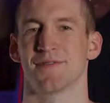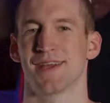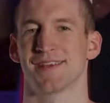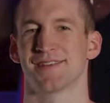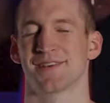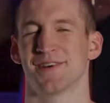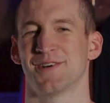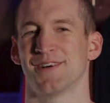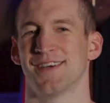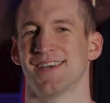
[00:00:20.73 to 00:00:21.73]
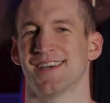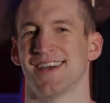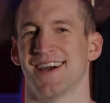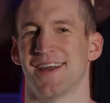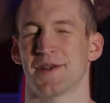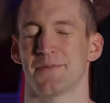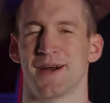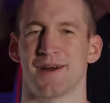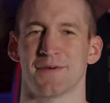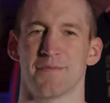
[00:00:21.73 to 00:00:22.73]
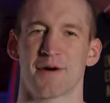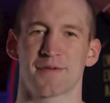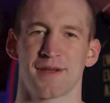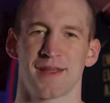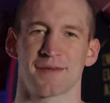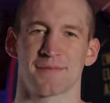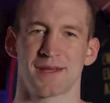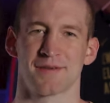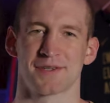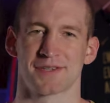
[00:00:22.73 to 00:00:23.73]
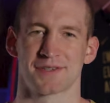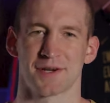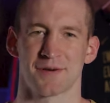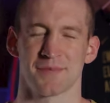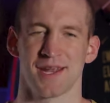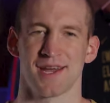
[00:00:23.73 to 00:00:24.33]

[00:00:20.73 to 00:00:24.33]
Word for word: fan, so I don't know about motivating, but even just to calm me